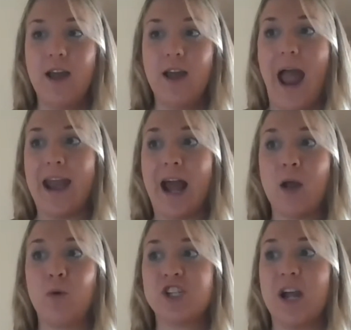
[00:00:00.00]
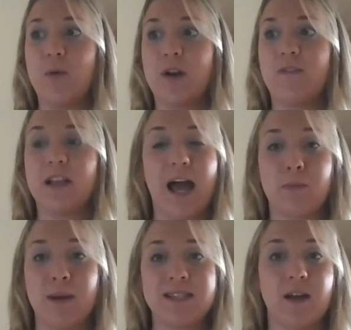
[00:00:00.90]
And I wish I would have allowed
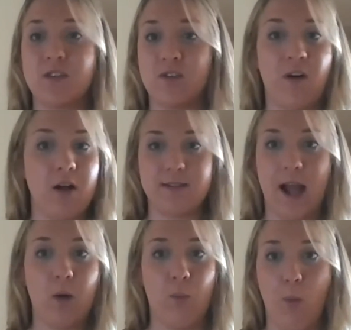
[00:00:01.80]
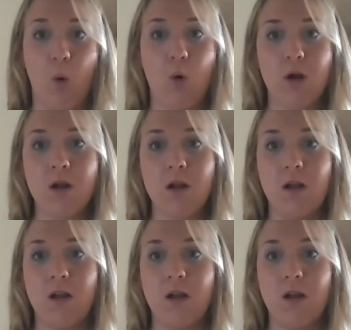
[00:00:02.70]
myself to fall down more